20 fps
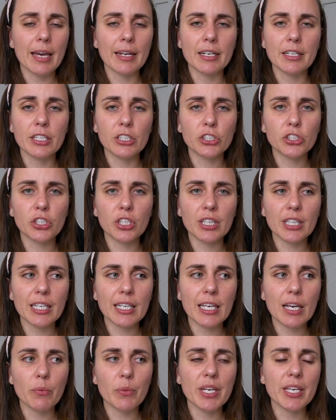And
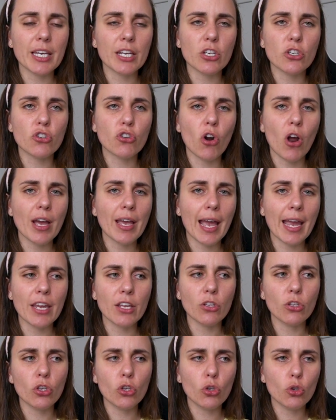additionally, we can try a
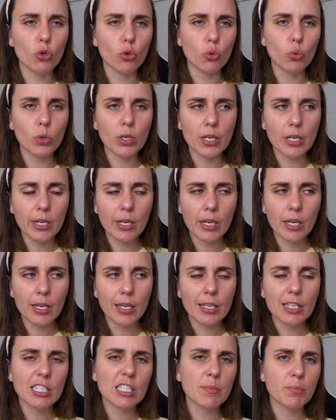new
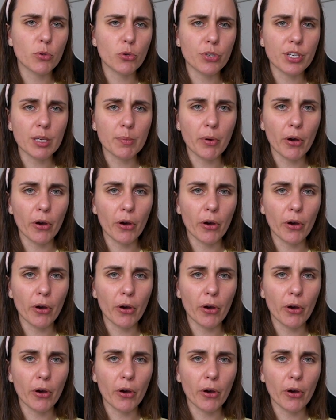spooky